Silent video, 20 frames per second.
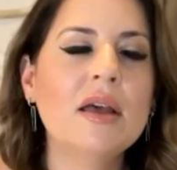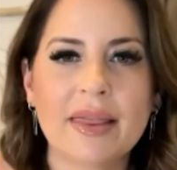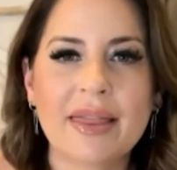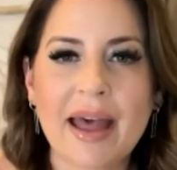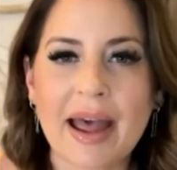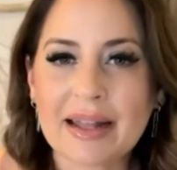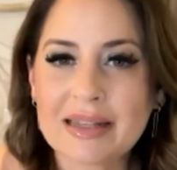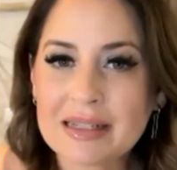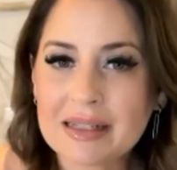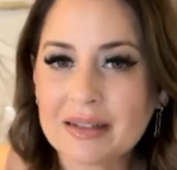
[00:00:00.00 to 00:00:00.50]

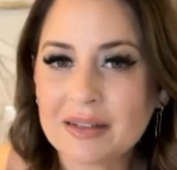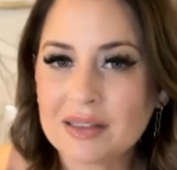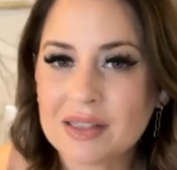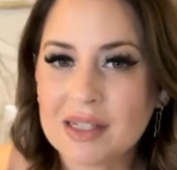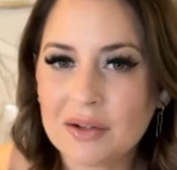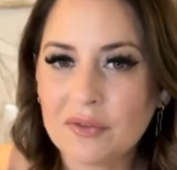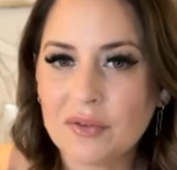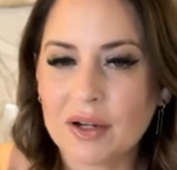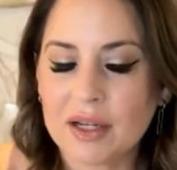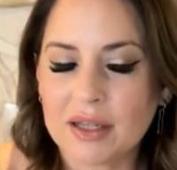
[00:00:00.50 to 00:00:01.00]
That's a little
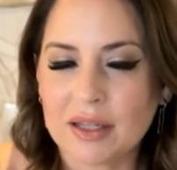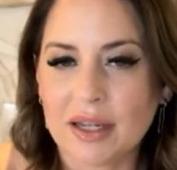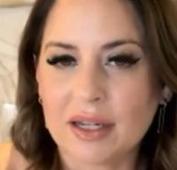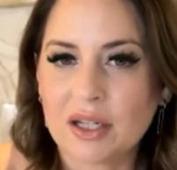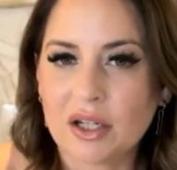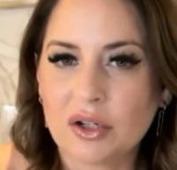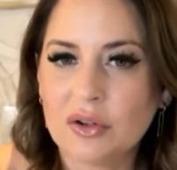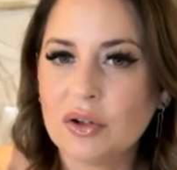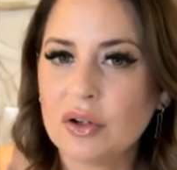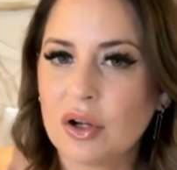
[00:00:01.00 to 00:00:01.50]
different.
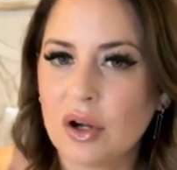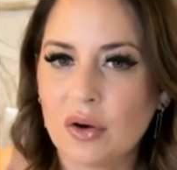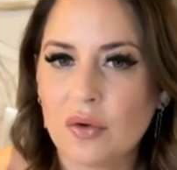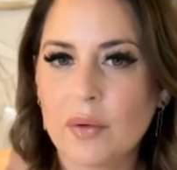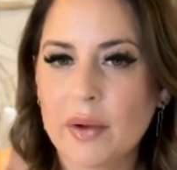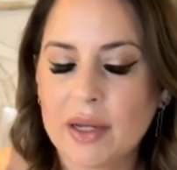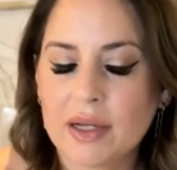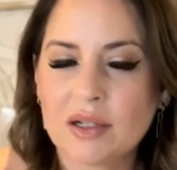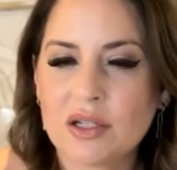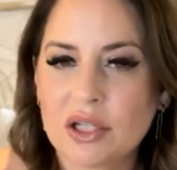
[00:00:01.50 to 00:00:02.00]
Like you're
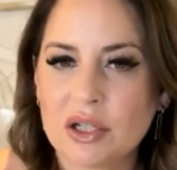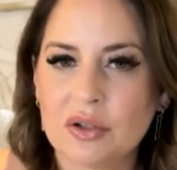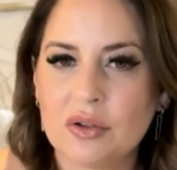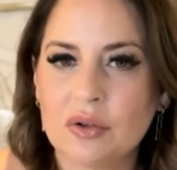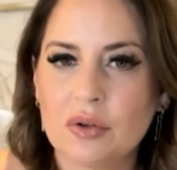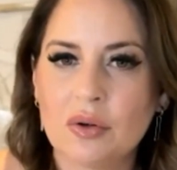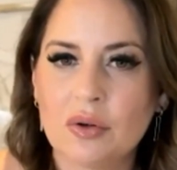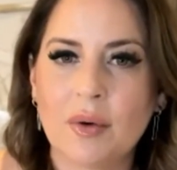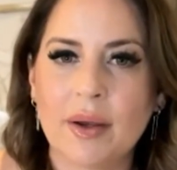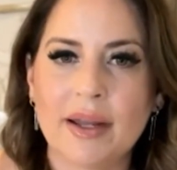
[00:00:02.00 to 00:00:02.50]
going
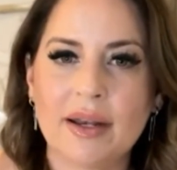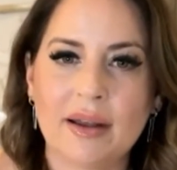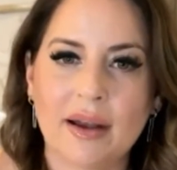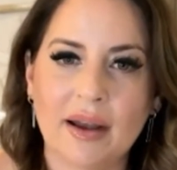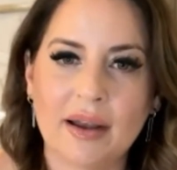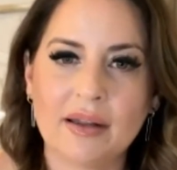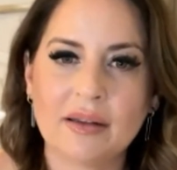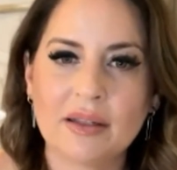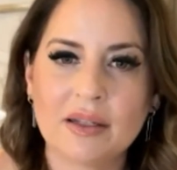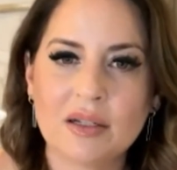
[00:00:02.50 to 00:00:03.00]
to an
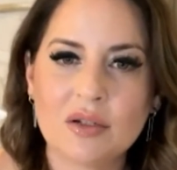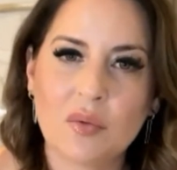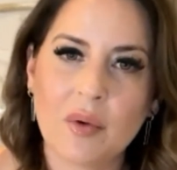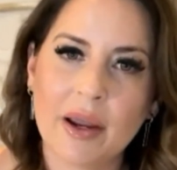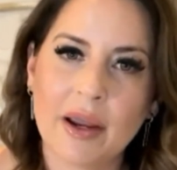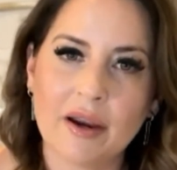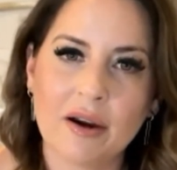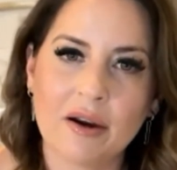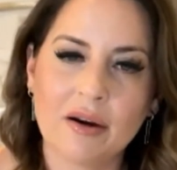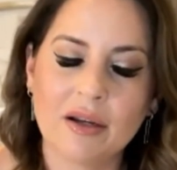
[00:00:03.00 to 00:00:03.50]
island
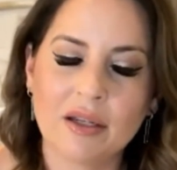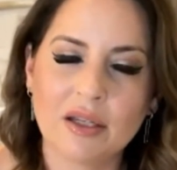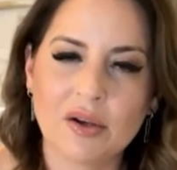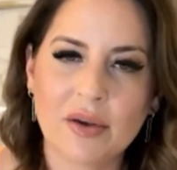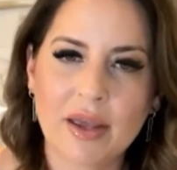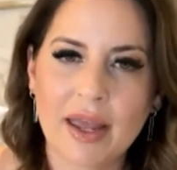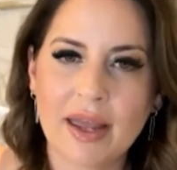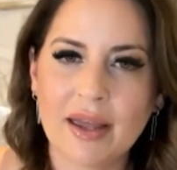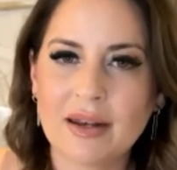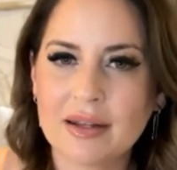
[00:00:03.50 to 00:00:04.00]
where you
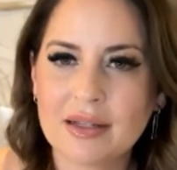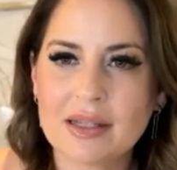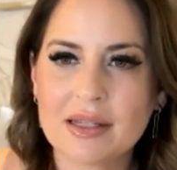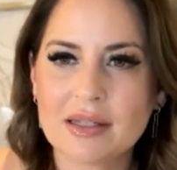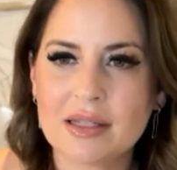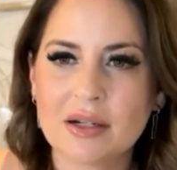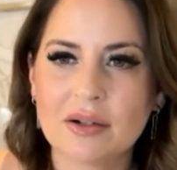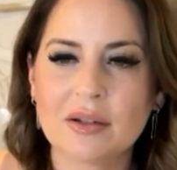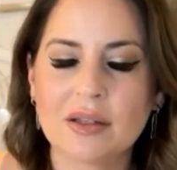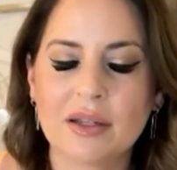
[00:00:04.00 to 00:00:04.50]
can't
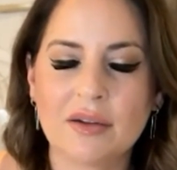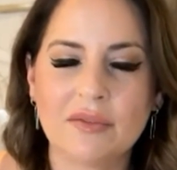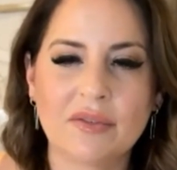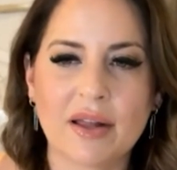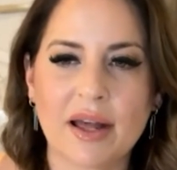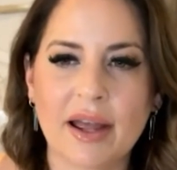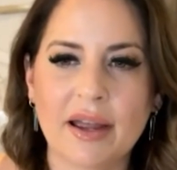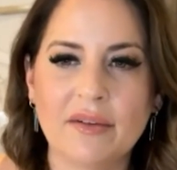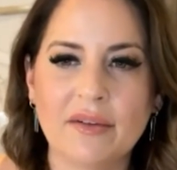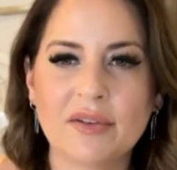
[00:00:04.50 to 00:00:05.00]
necessarily
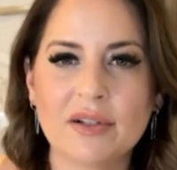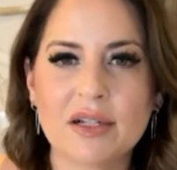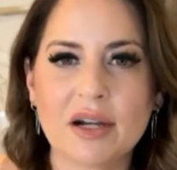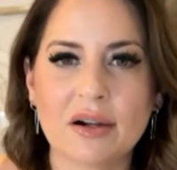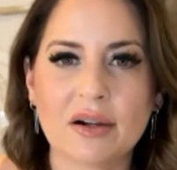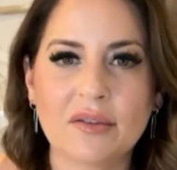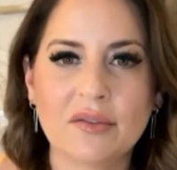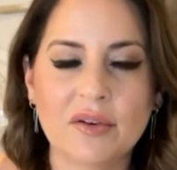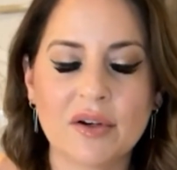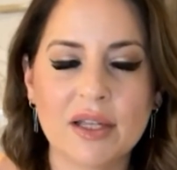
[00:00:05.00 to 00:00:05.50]
fly a
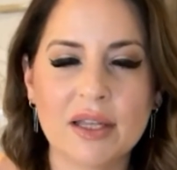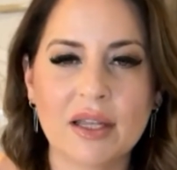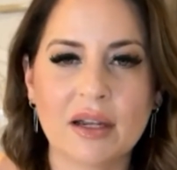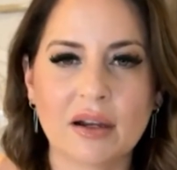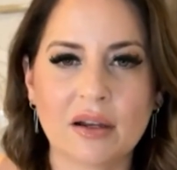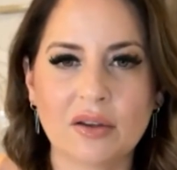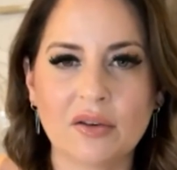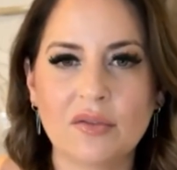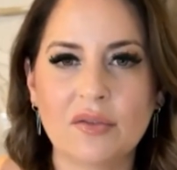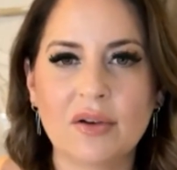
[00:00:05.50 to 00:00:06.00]
photographer in
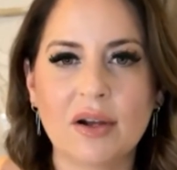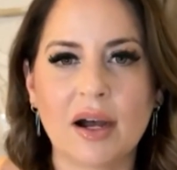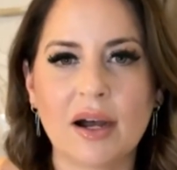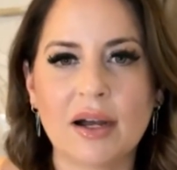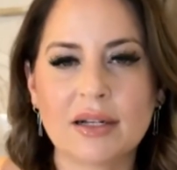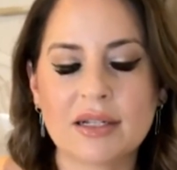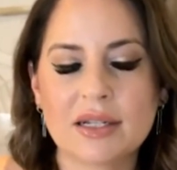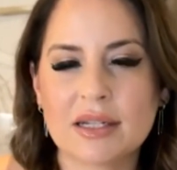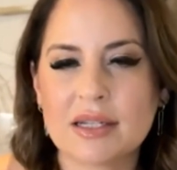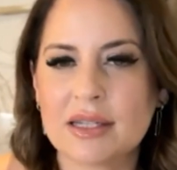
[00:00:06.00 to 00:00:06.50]
there. You've
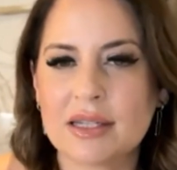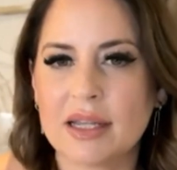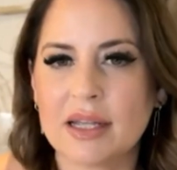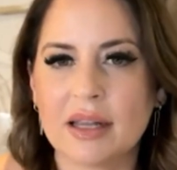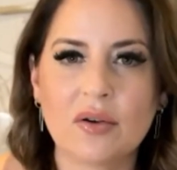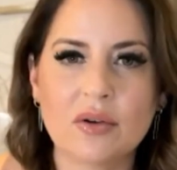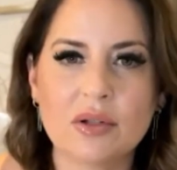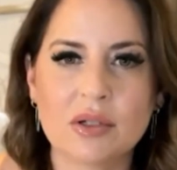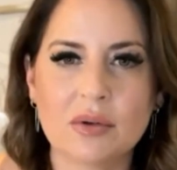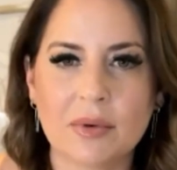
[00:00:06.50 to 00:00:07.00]
got to see
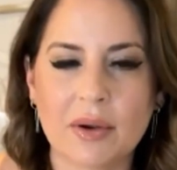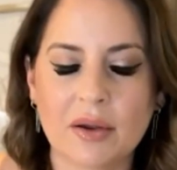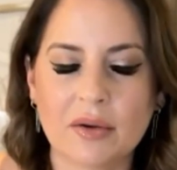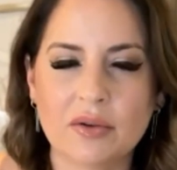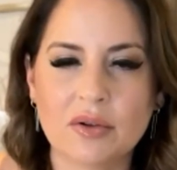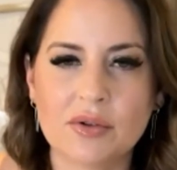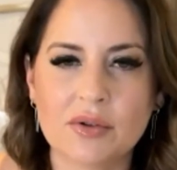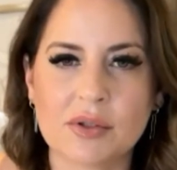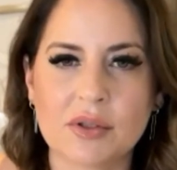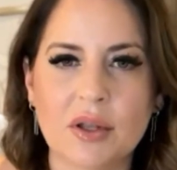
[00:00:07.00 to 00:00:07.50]
who's around,
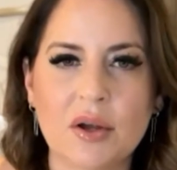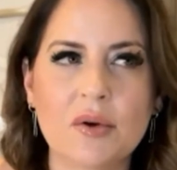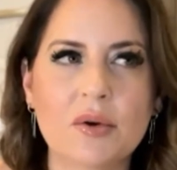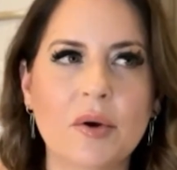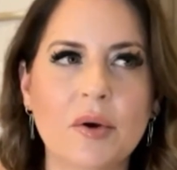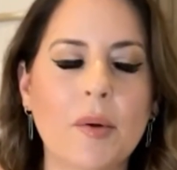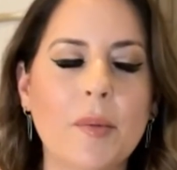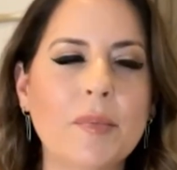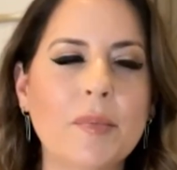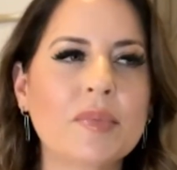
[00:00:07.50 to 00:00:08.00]
who's
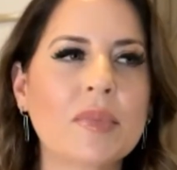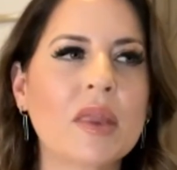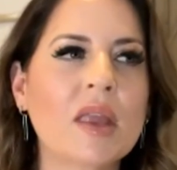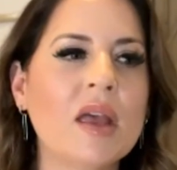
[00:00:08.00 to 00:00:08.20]
local.